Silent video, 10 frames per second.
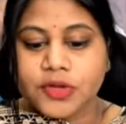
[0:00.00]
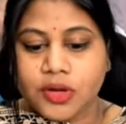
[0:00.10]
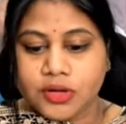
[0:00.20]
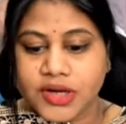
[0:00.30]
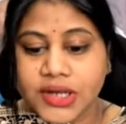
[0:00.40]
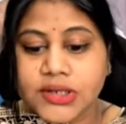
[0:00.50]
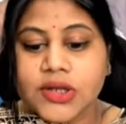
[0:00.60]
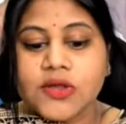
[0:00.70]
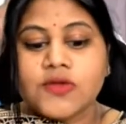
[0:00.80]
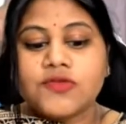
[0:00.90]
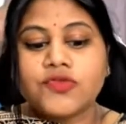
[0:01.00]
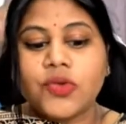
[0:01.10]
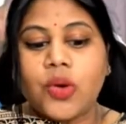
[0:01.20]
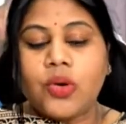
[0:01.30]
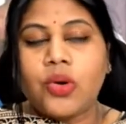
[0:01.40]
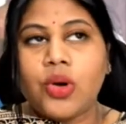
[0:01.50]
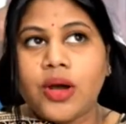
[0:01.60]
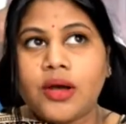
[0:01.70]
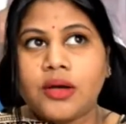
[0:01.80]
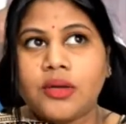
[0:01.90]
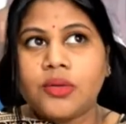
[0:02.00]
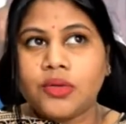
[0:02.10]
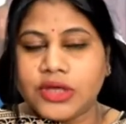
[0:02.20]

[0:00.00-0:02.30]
All right. So